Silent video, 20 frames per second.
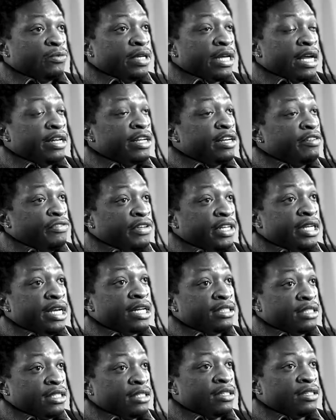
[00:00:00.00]
that if he
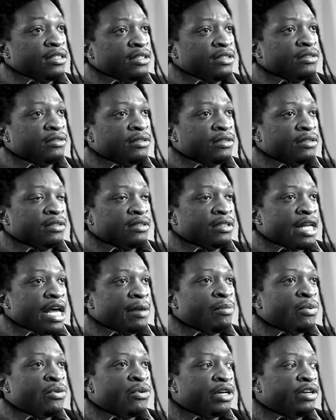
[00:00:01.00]
gets to
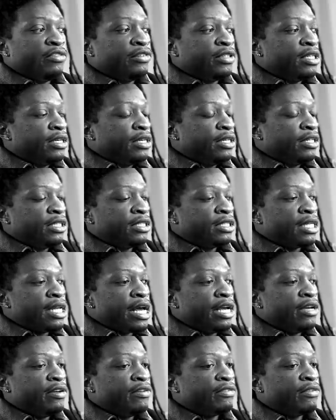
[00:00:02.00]
that point of it in his
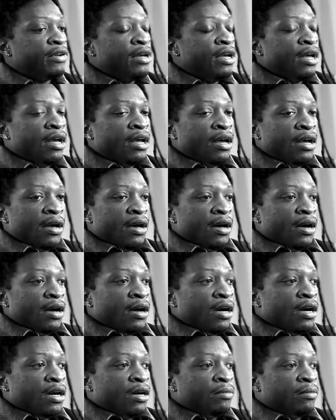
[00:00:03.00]
life.
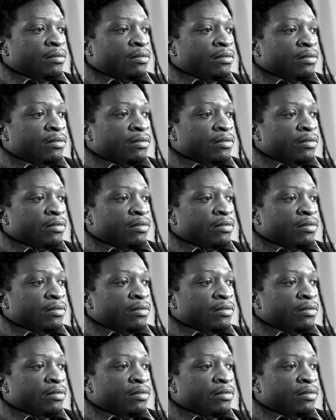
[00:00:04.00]
I